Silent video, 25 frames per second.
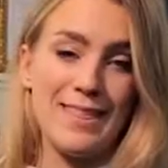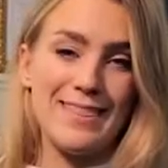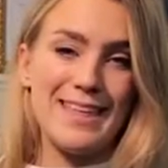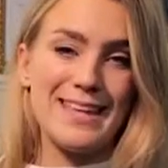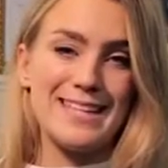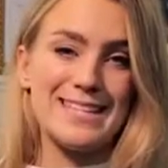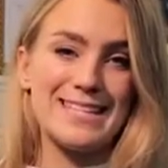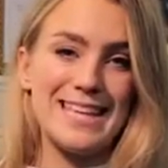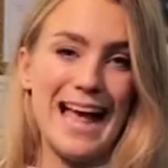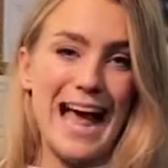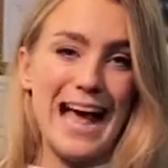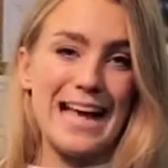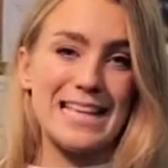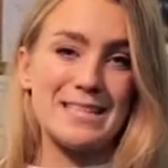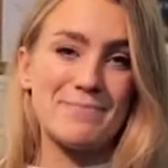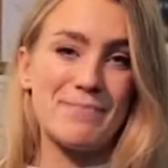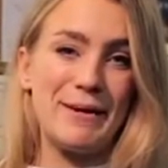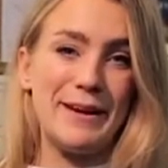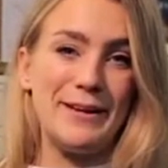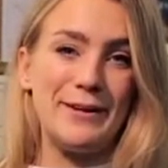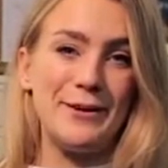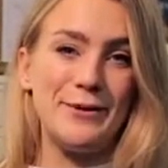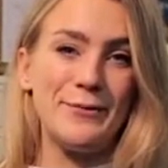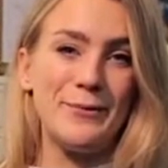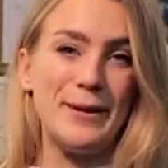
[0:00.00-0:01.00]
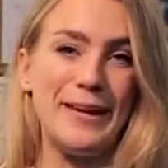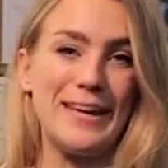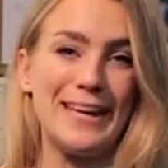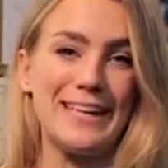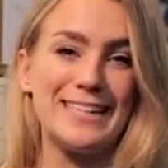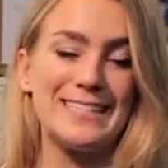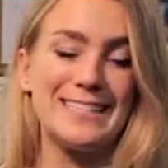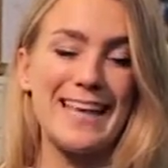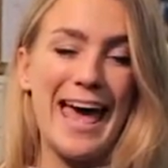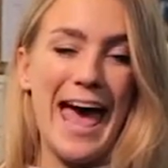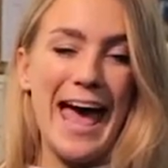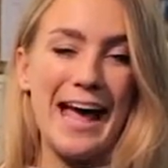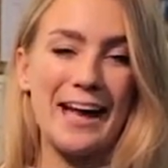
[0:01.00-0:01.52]
This has been Your Week
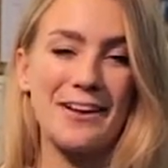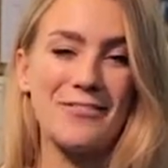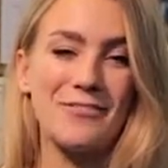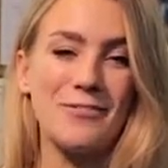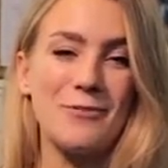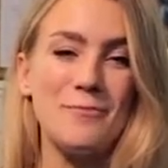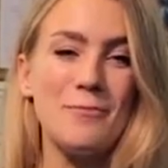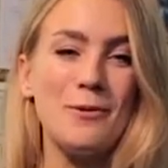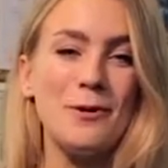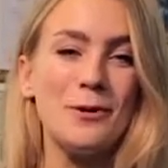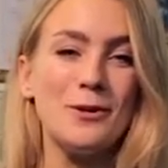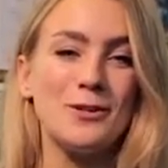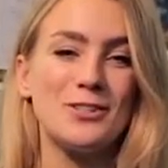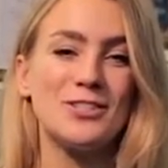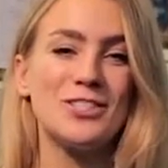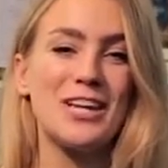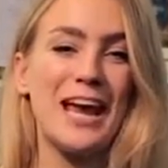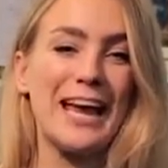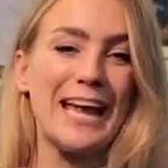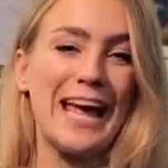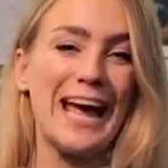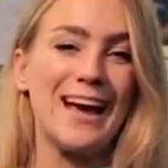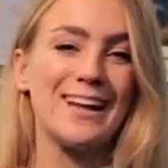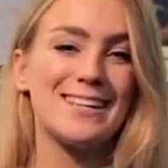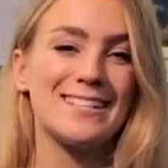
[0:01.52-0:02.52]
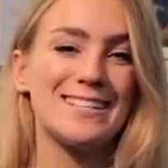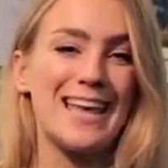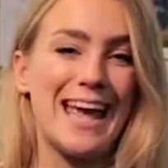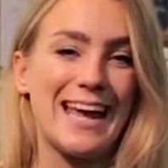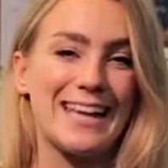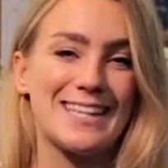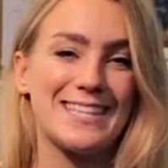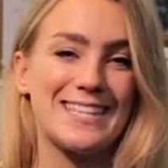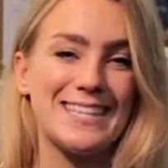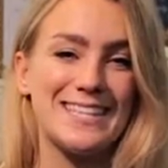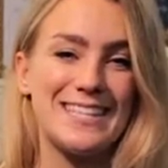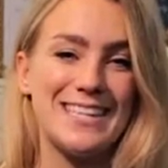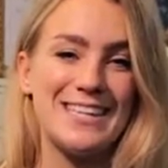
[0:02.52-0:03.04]
in Tech. For more, check out Tech
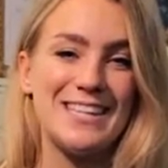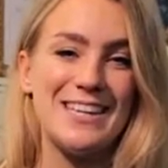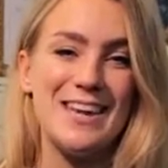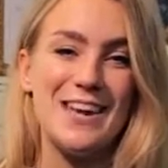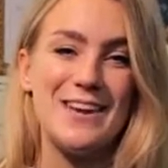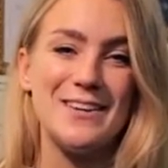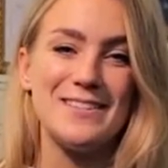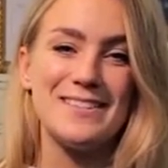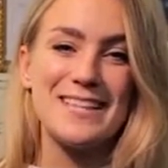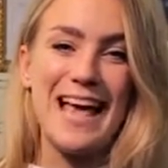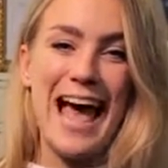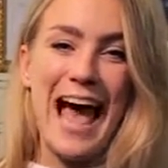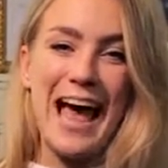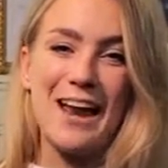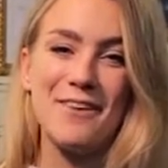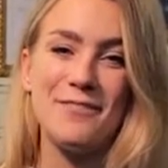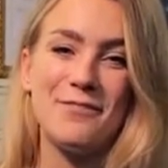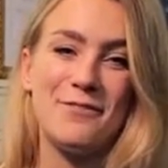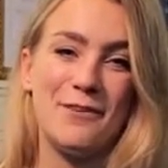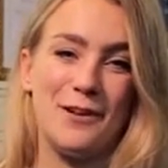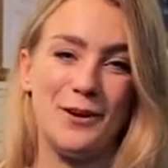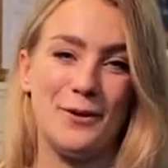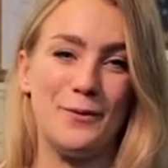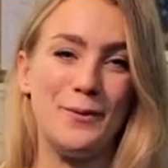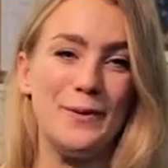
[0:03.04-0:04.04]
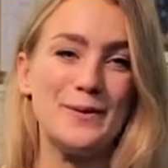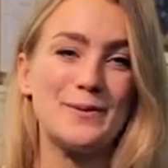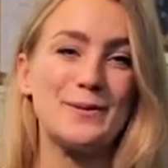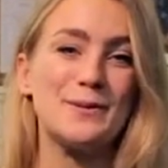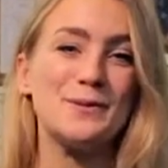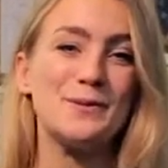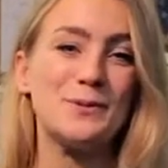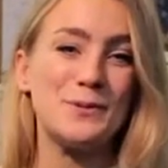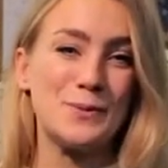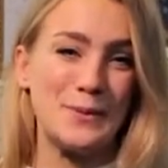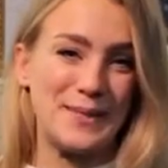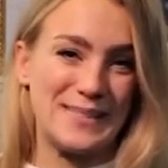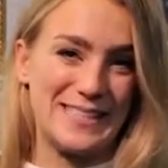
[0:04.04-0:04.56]
City News and follow us on
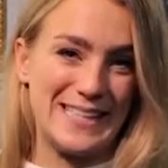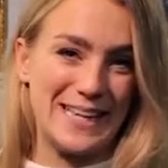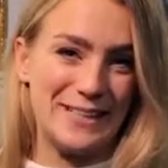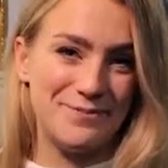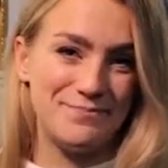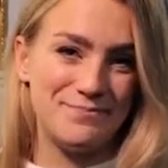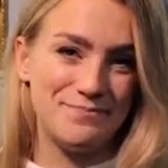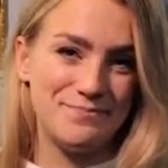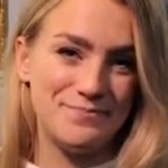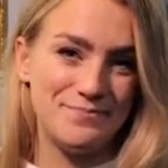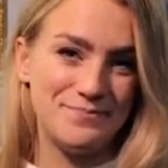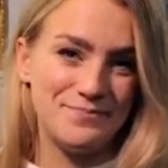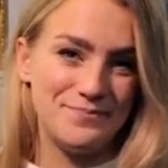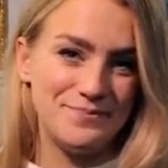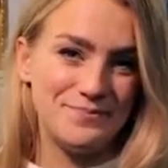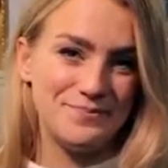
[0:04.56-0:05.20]
Twitter.